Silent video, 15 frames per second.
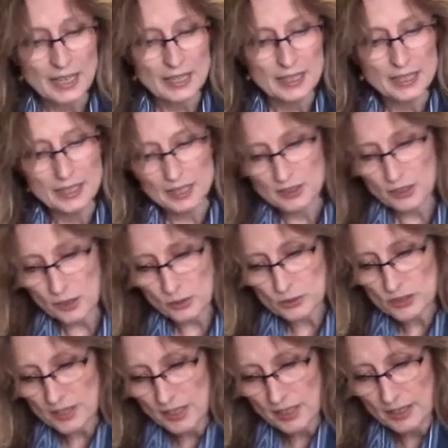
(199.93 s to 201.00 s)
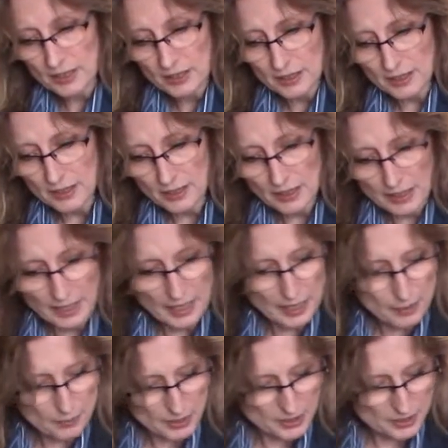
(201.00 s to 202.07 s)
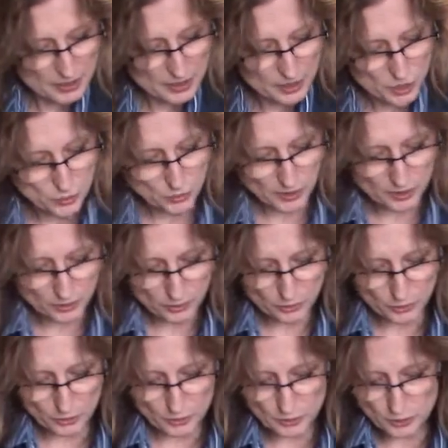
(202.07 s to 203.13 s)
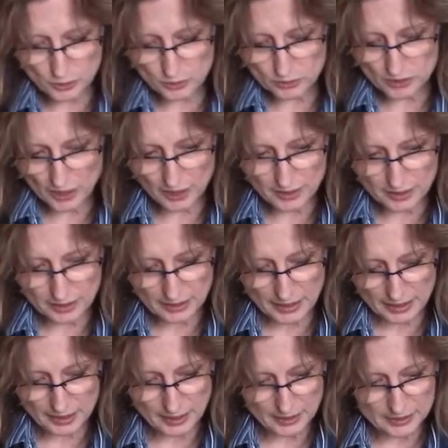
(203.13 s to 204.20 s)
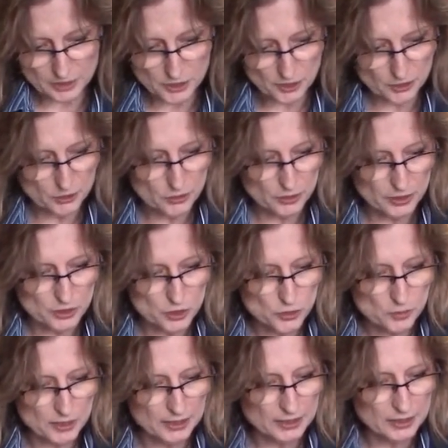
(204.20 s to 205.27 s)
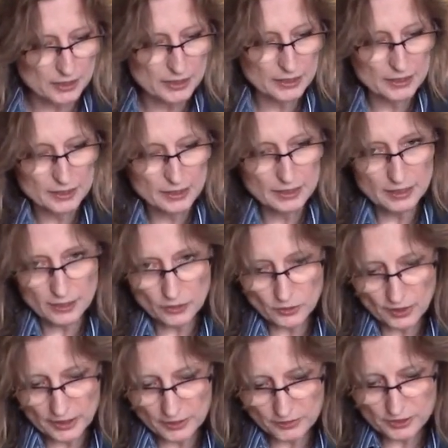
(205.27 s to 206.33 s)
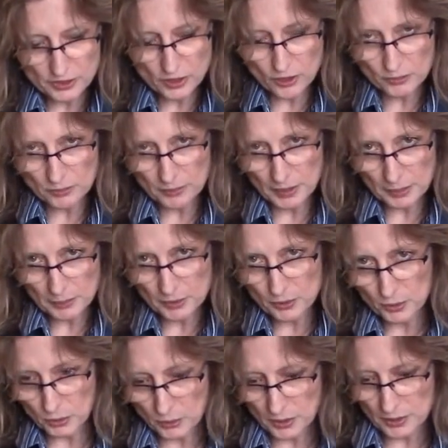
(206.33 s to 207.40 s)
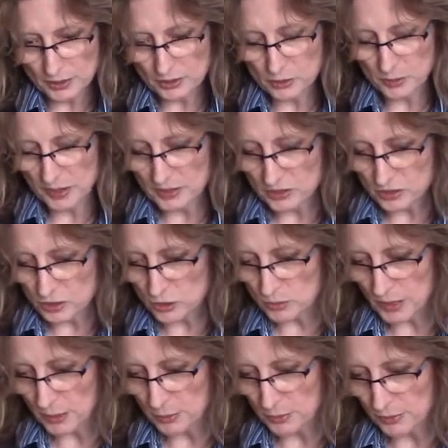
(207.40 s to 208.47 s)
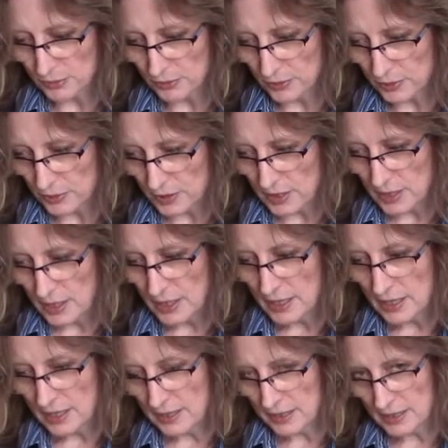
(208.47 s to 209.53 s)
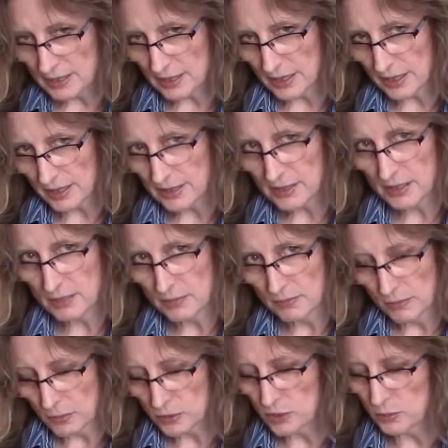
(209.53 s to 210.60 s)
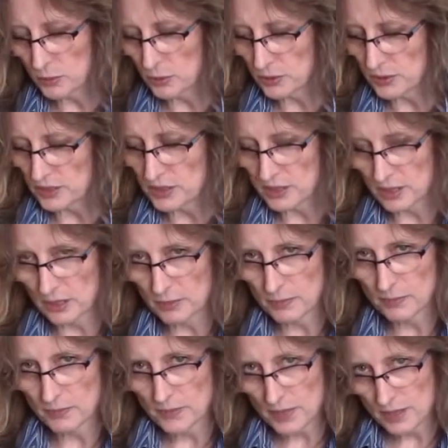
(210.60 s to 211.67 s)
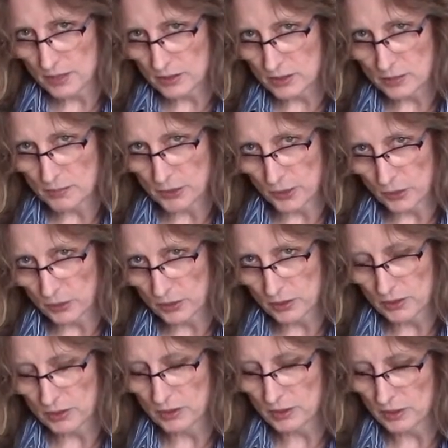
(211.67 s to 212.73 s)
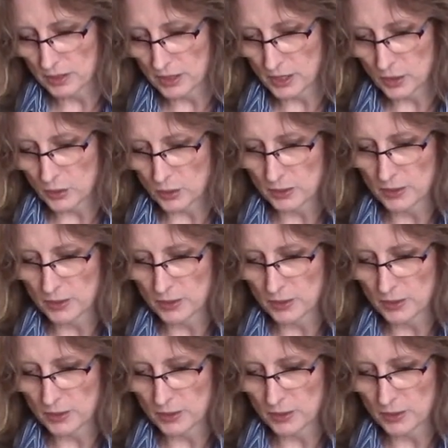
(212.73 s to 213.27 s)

In goes the ham into each one, although you could use any kind of charcuterie that you might like. Grind salt and pepper or other spices you may prefer. And this last, most important step is to poke the yolk.